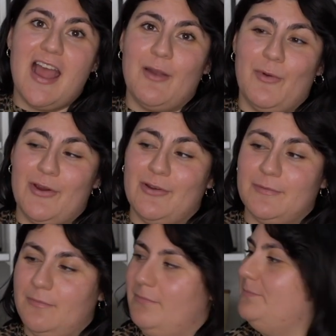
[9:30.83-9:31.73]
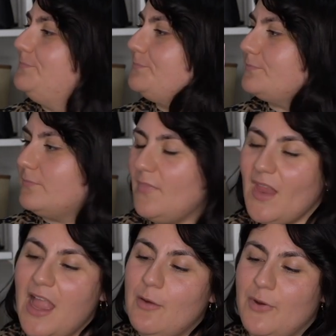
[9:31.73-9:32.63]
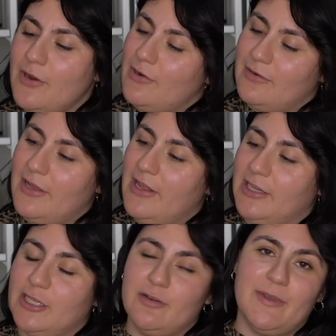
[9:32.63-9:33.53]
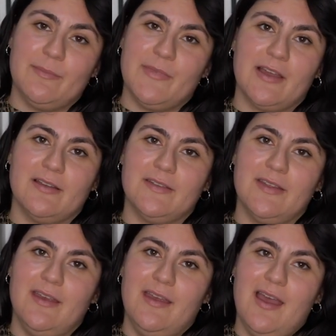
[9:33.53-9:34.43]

I wear her I wear her a little bit because